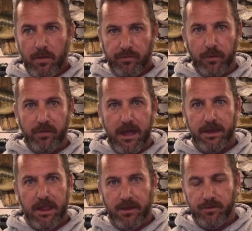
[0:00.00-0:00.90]
through
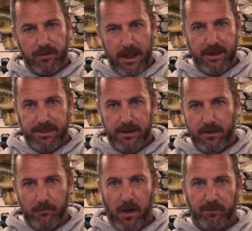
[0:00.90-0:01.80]
that, and you're kind of getting
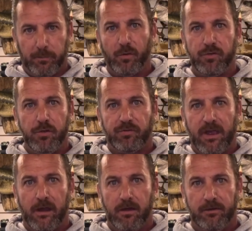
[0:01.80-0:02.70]
a multiple use
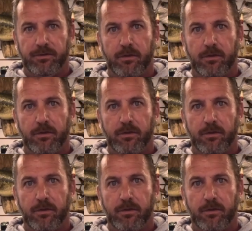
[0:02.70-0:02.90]
out of it.